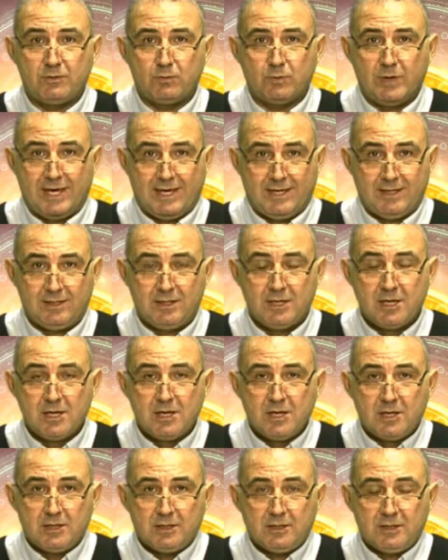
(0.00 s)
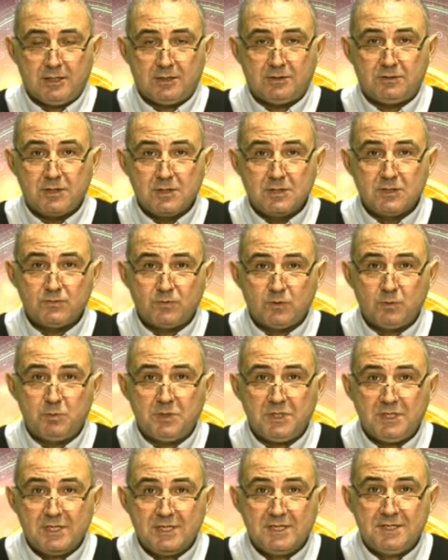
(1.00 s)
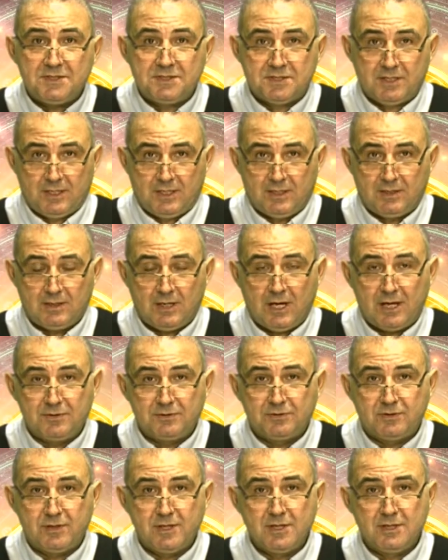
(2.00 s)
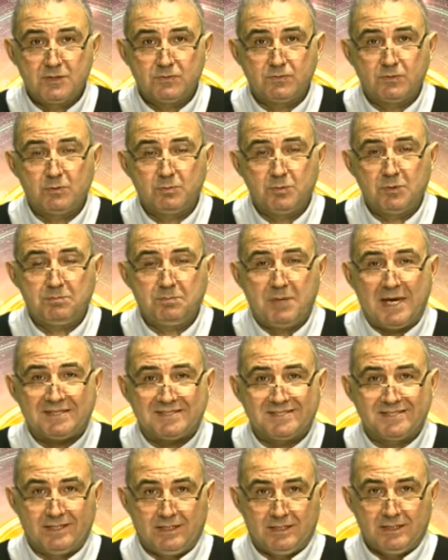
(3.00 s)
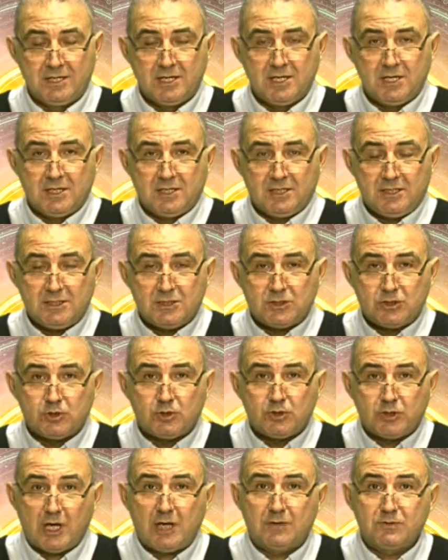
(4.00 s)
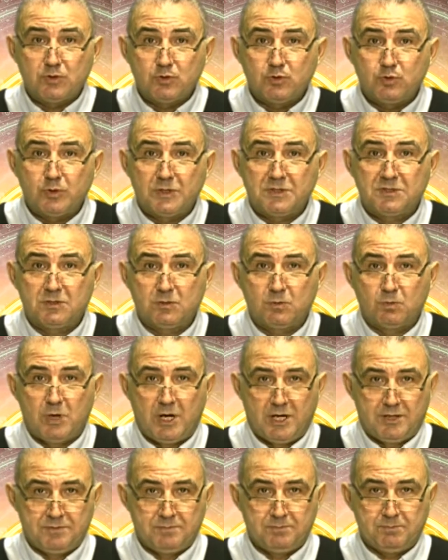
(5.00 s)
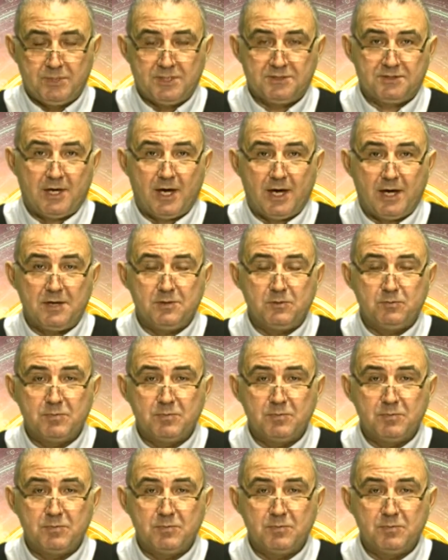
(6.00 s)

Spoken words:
way, things will be easy and things will be better in 2021. But I